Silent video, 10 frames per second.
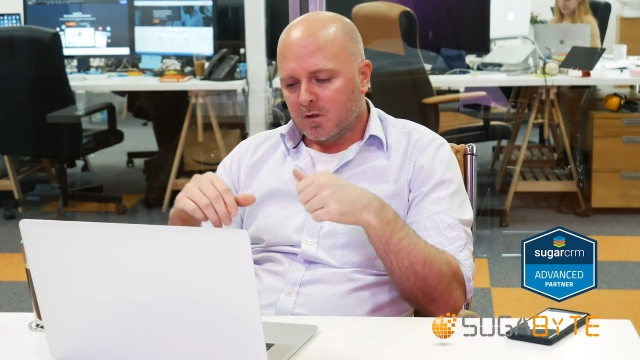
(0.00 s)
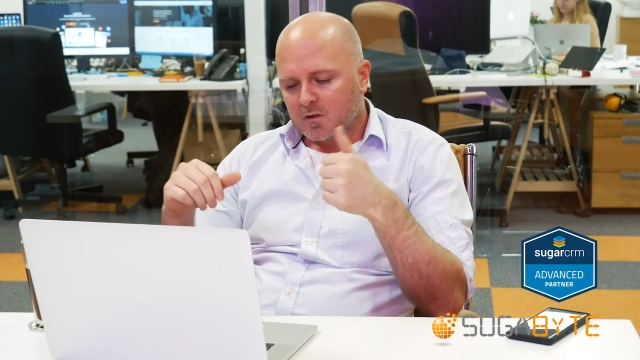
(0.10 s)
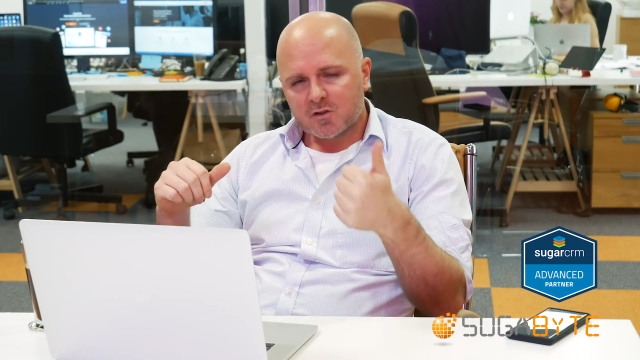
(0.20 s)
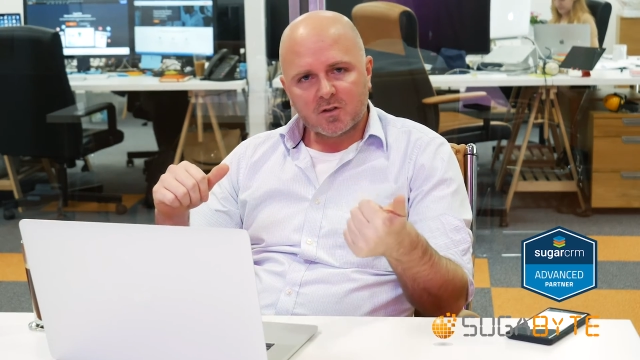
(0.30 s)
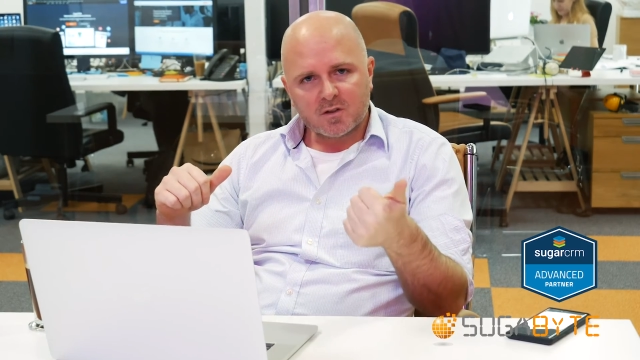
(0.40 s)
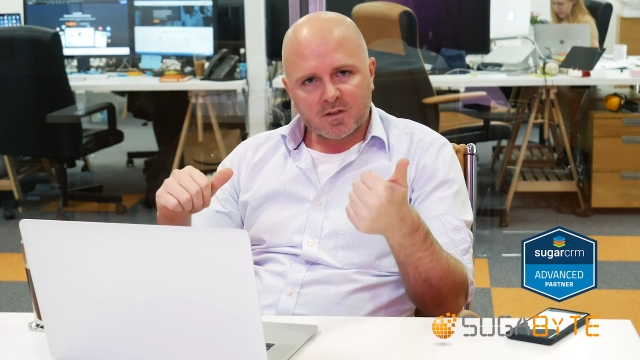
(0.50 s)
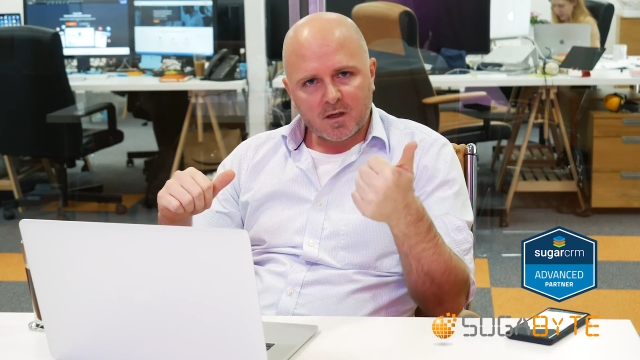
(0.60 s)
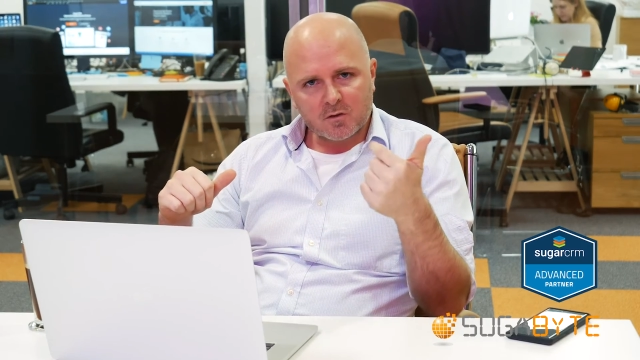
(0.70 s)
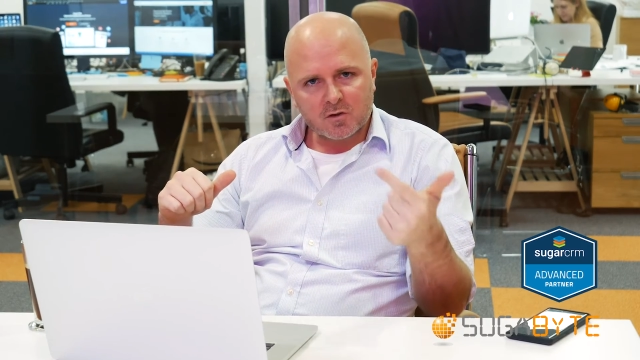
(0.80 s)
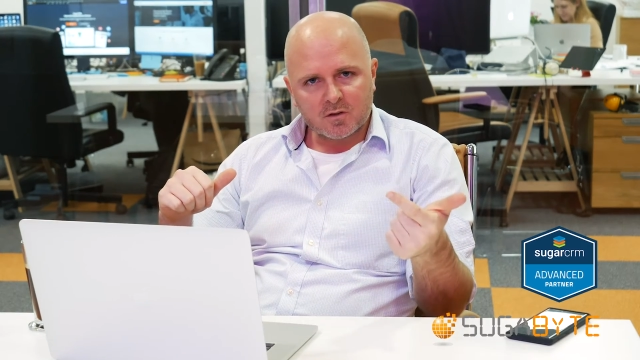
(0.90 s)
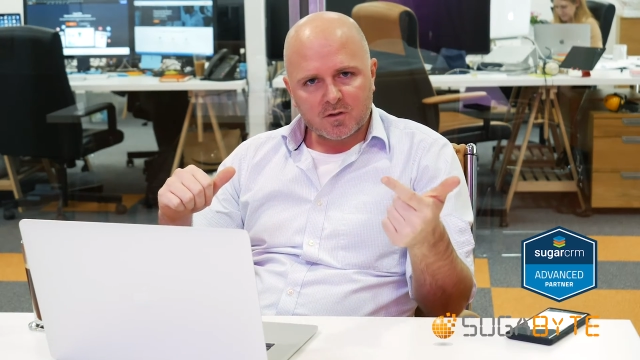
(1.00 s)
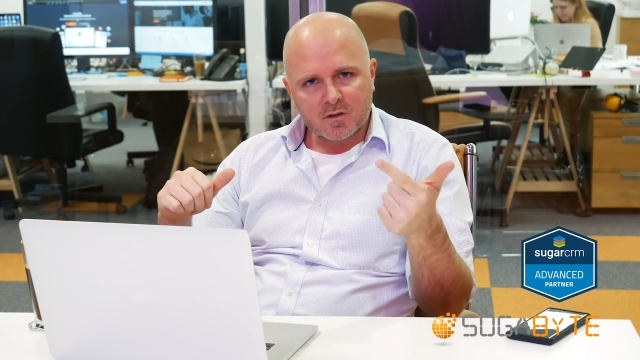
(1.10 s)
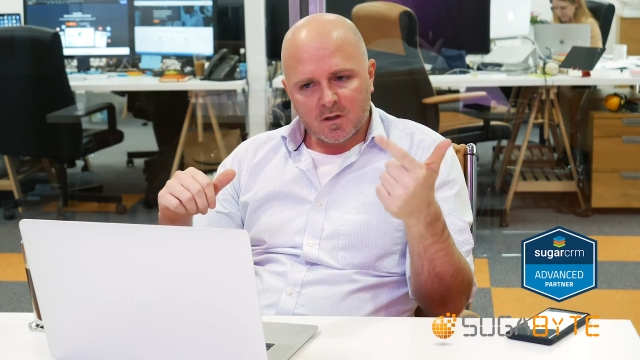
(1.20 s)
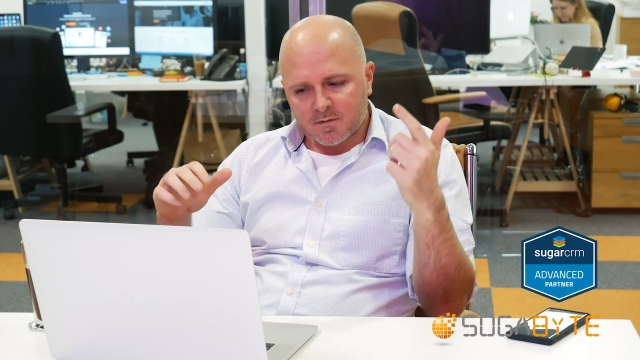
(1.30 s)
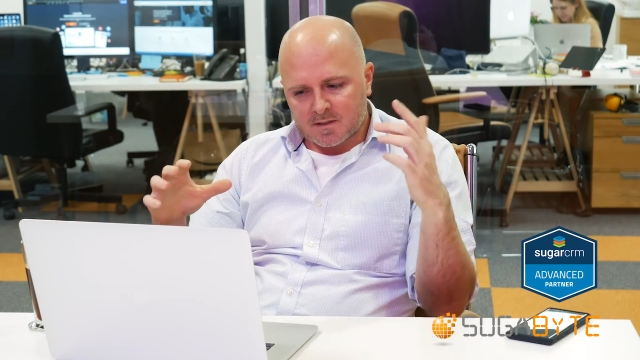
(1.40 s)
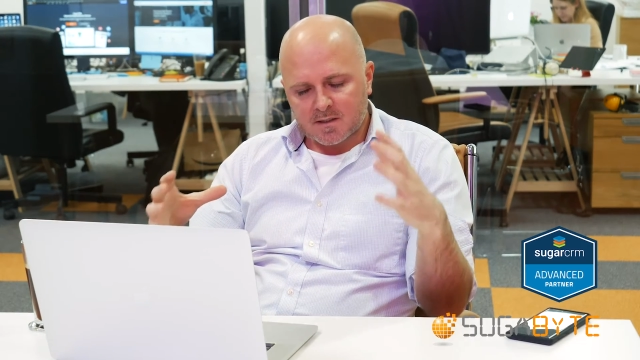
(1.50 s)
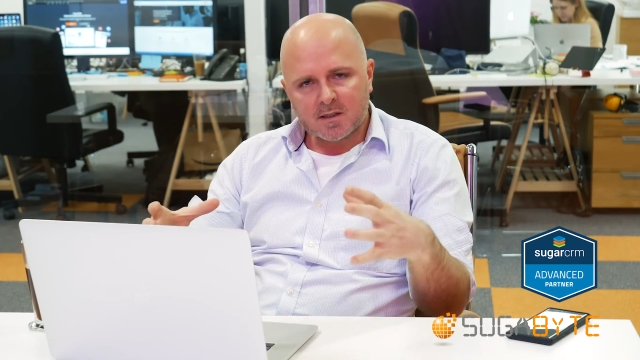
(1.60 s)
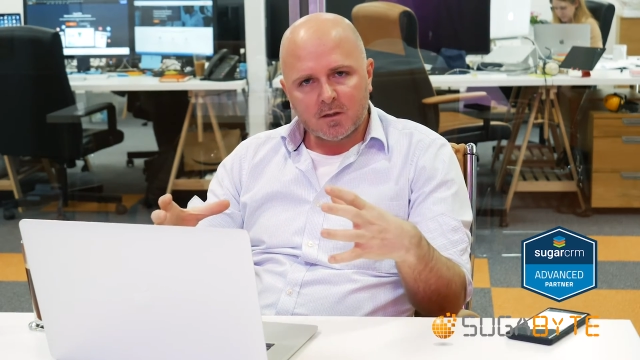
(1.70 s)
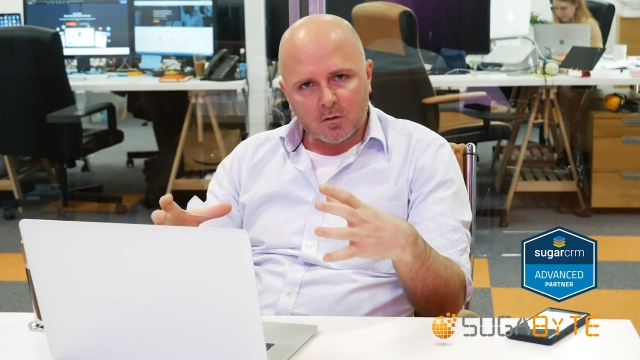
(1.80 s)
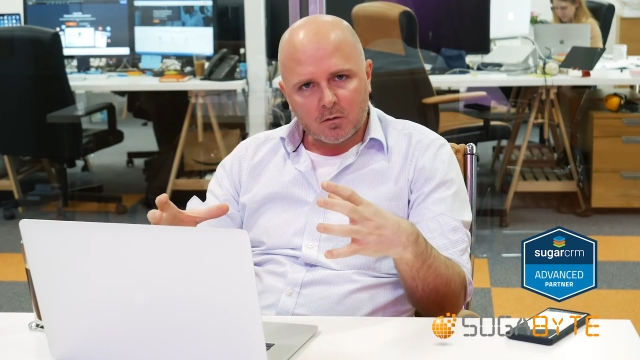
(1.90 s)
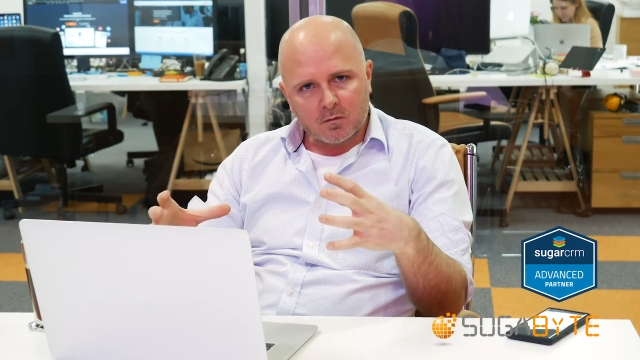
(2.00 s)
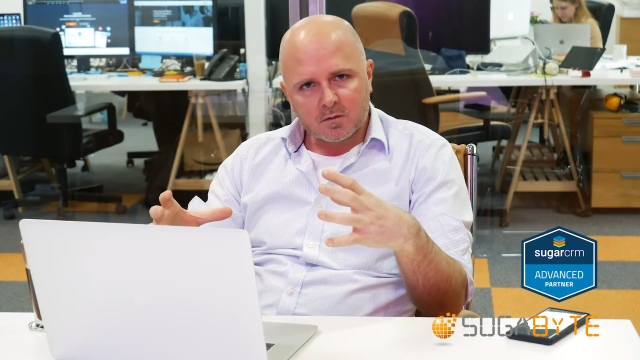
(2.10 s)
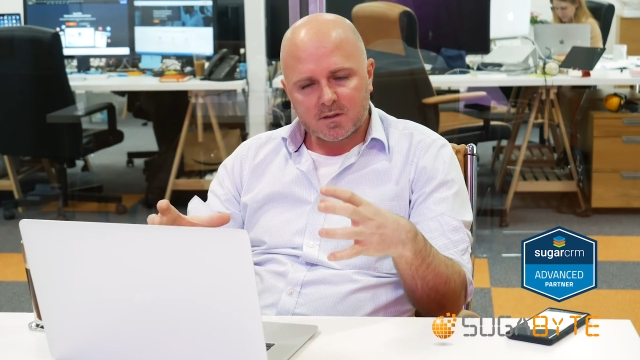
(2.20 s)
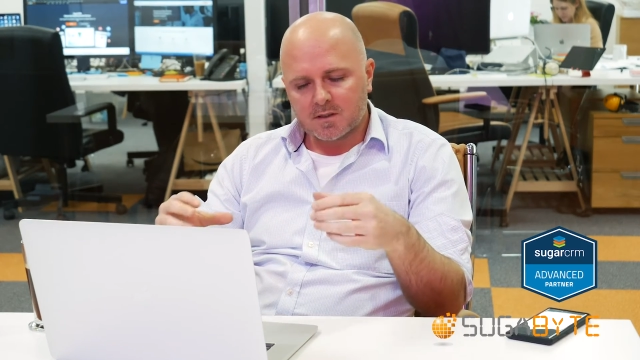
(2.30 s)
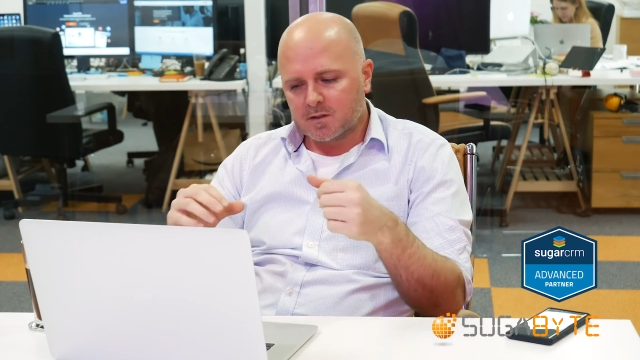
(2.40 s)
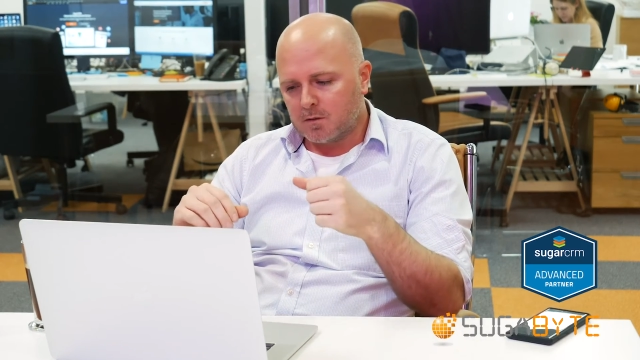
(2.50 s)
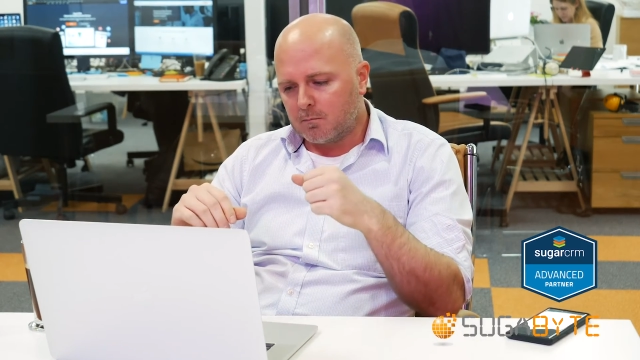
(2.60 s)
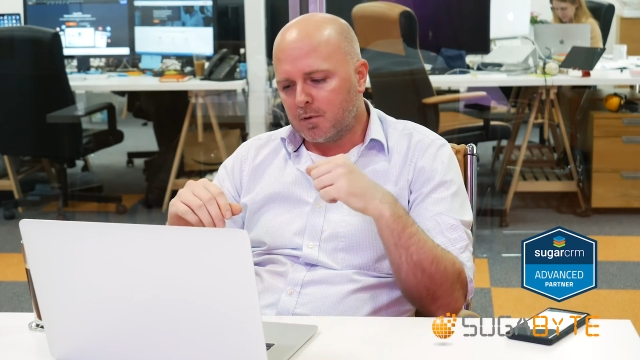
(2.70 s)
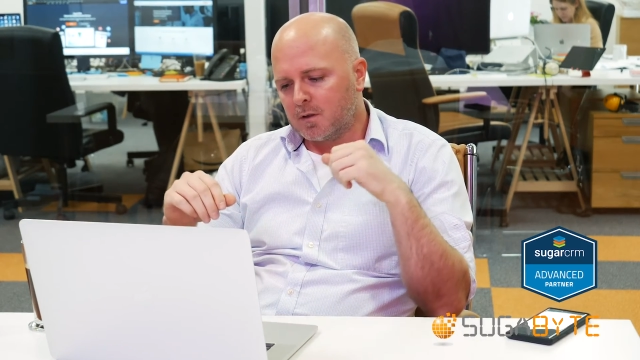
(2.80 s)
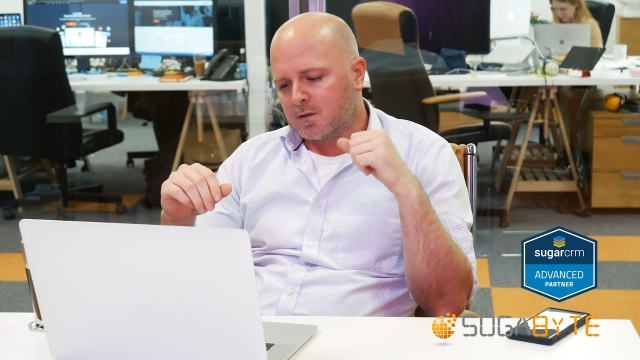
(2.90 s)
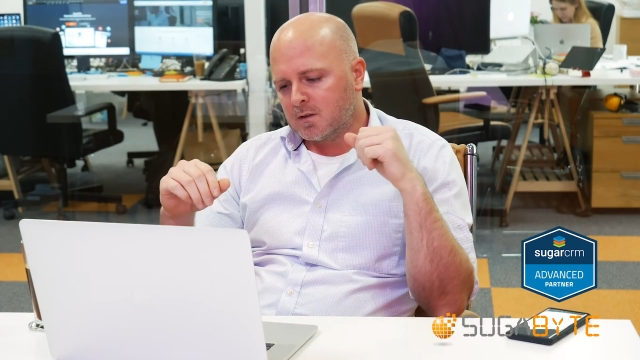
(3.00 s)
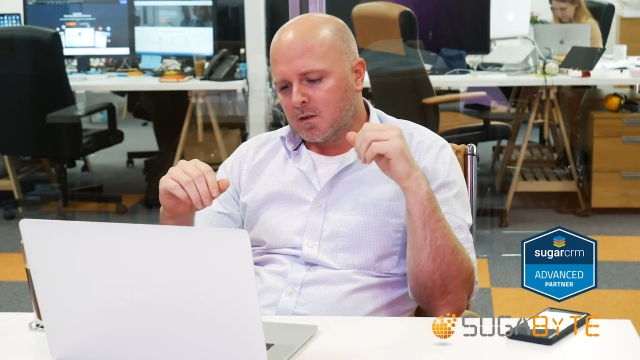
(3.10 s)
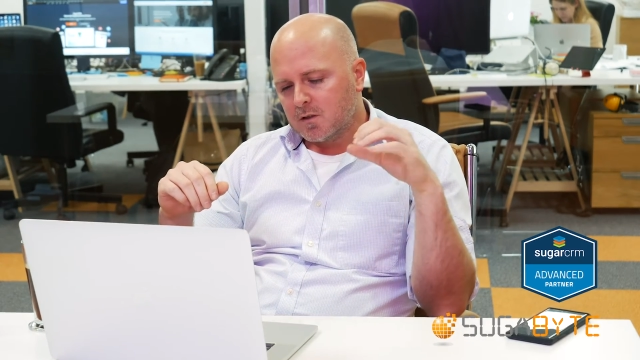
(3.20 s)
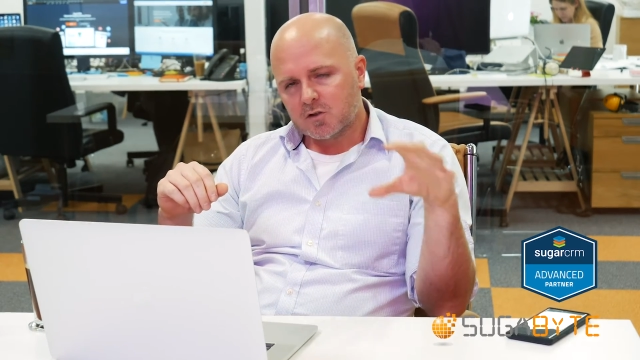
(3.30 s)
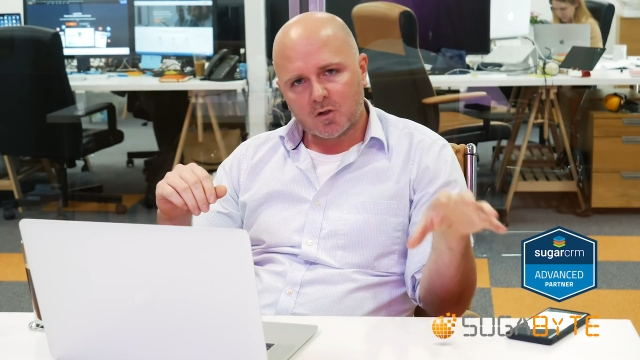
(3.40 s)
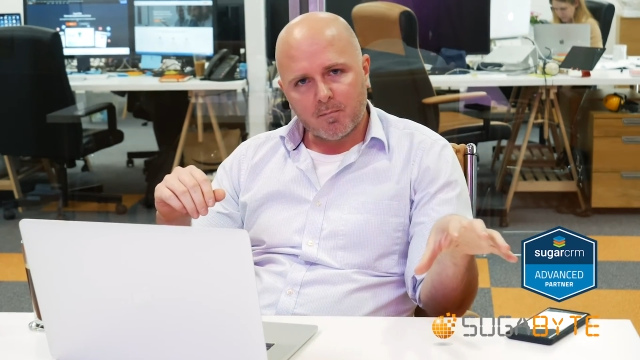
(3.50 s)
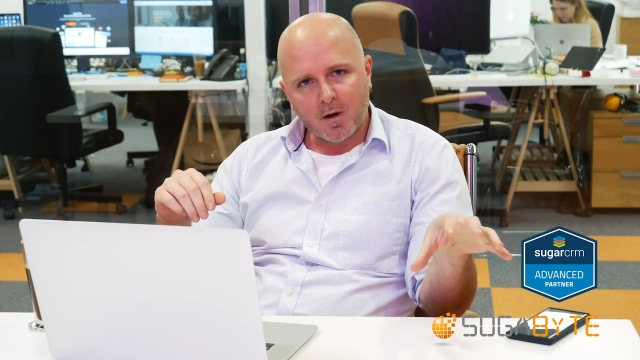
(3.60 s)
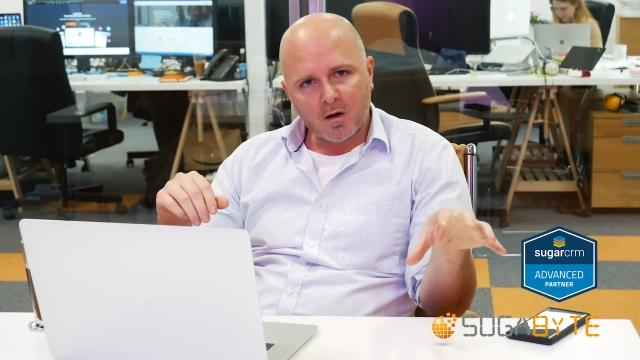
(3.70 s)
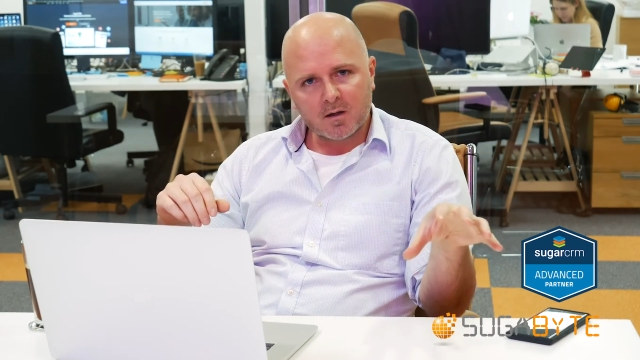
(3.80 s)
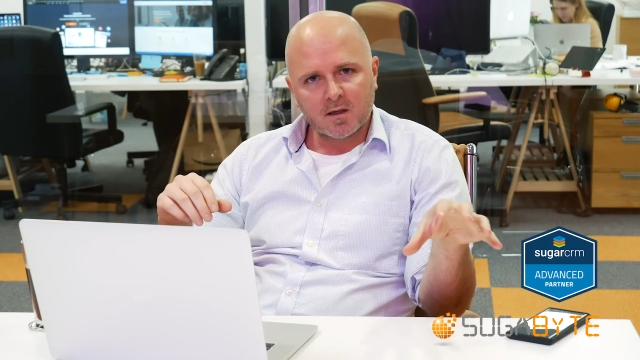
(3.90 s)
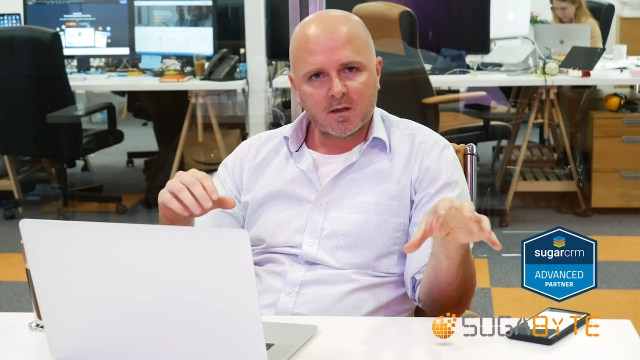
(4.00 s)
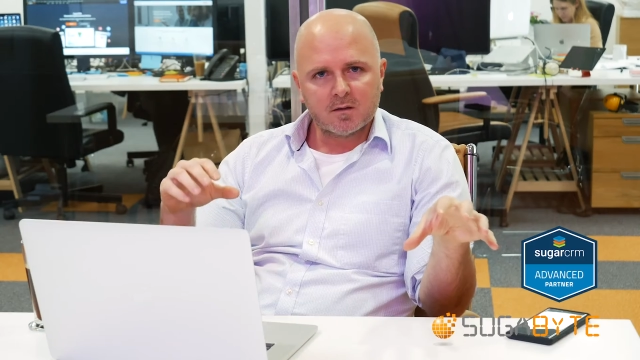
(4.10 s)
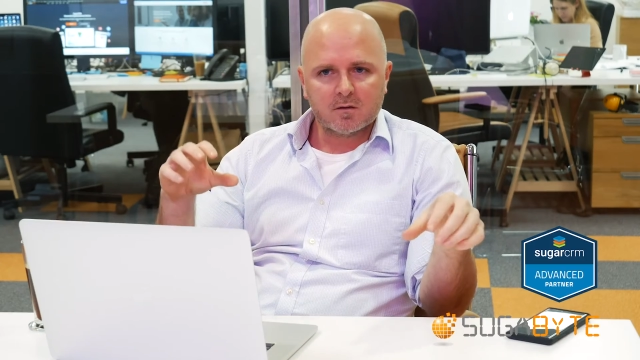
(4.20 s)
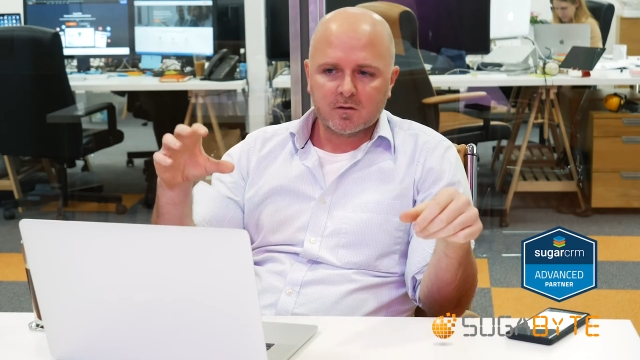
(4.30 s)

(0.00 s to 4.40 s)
SugarCell, SugarServe is a single system, but SugarMarket,